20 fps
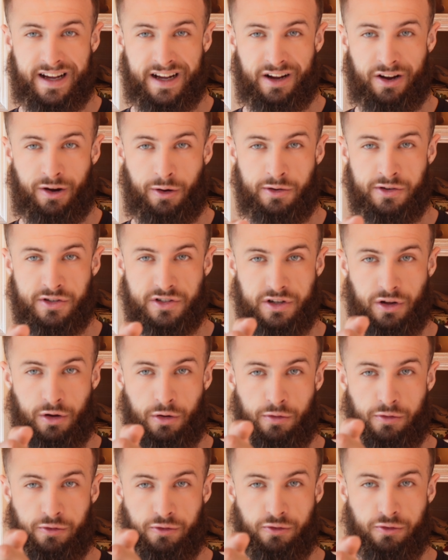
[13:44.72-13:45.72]
and going
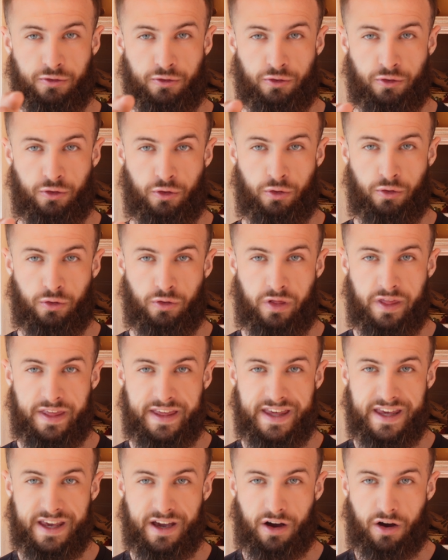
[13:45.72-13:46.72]
slow through
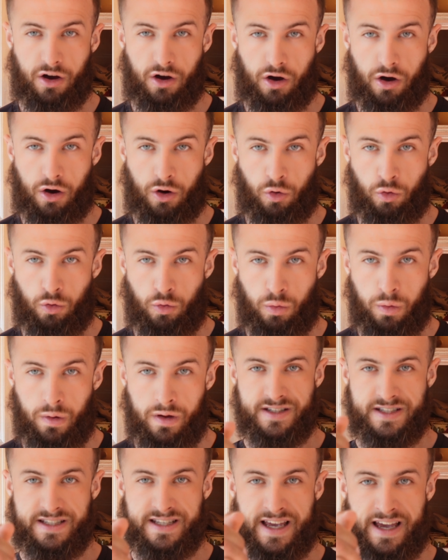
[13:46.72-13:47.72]
the whole
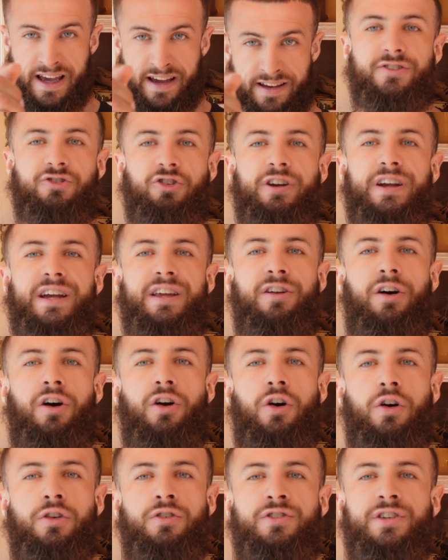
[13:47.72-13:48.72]
set, treating
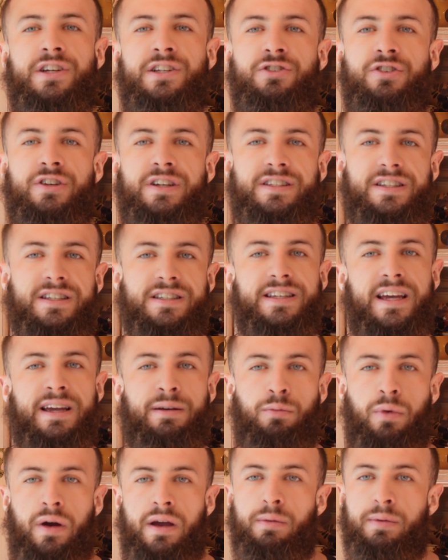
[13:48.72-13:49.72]
our concentrics the
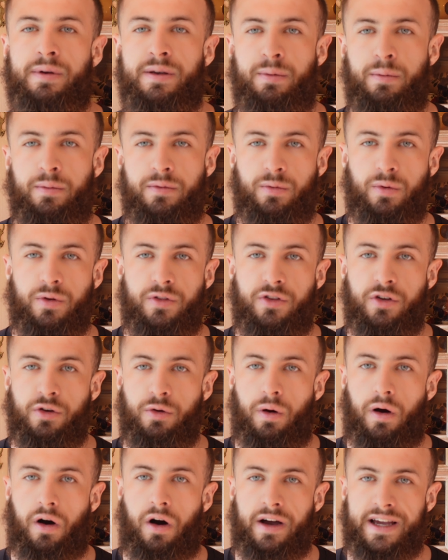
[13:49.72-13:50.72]
same way we would
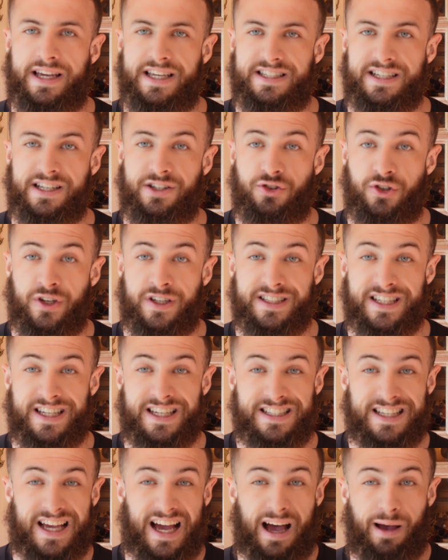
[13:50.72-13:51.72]
do our eccentrics. It
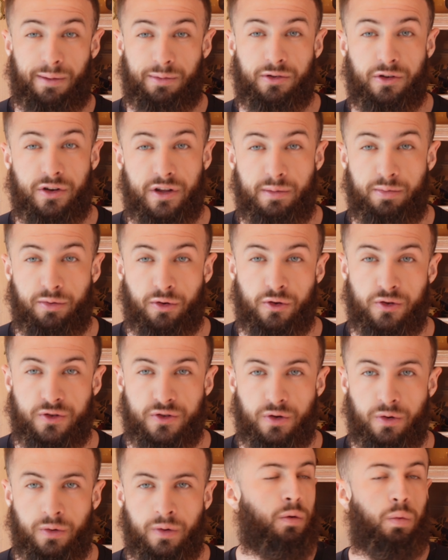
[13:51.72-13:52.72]
is absolutely
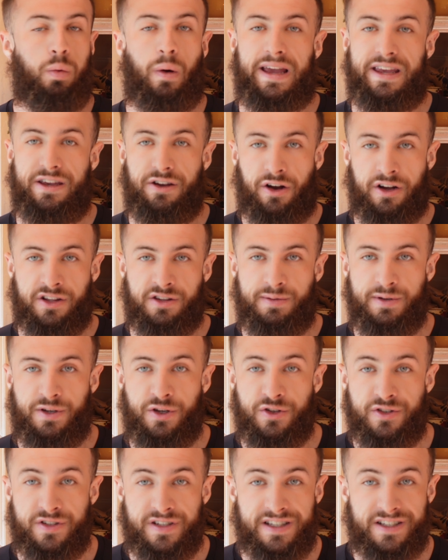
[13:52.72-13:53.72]
brutal. The weight you're going to be
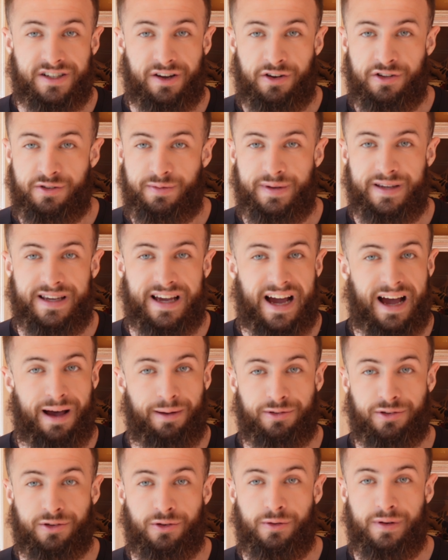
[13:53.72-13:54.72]
using is going to be
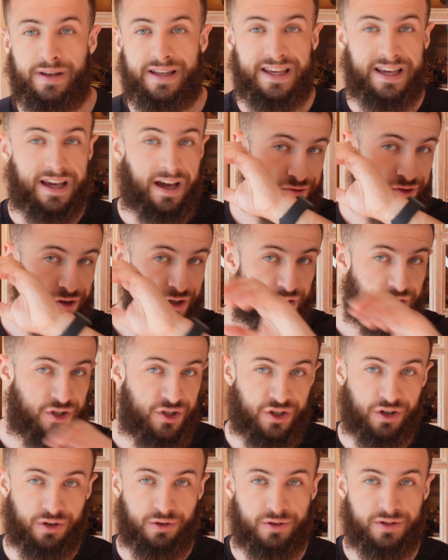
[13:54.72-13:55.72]
absolutely
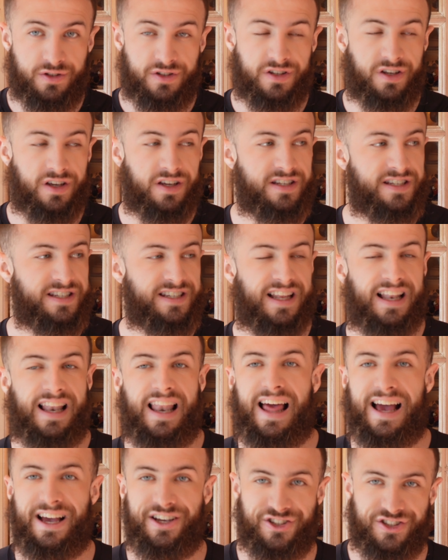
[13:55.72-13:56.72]
reduced
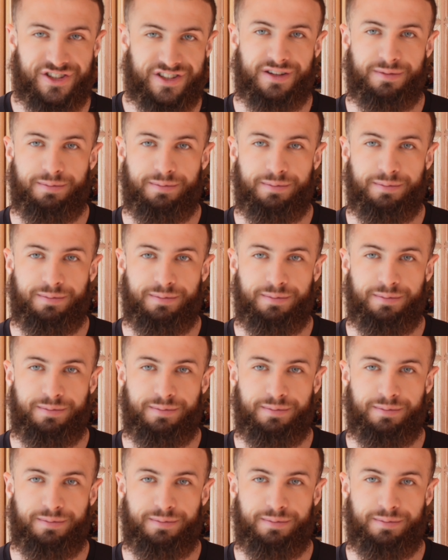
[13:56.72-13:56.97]
/